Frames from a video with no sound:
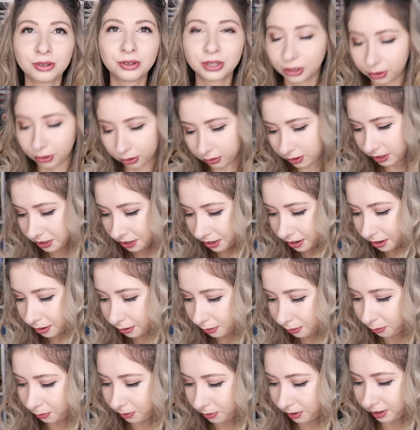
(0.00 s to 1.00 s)
to go
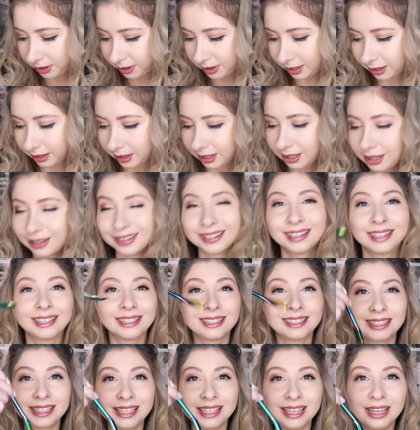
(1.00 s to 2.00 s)
along with the
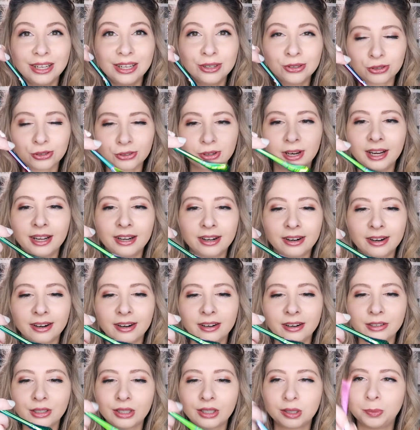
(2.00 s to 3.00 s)
tea
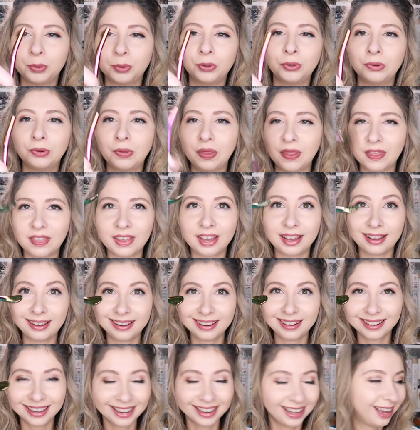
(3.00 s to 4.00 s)
strainer spoon
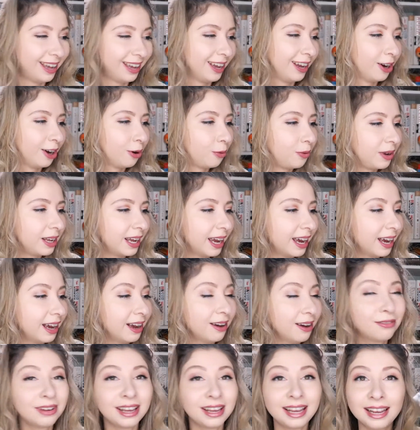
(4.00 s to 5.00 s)
thing, we
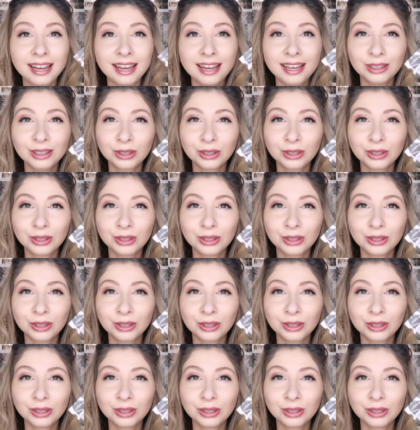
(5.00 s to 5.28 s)
have a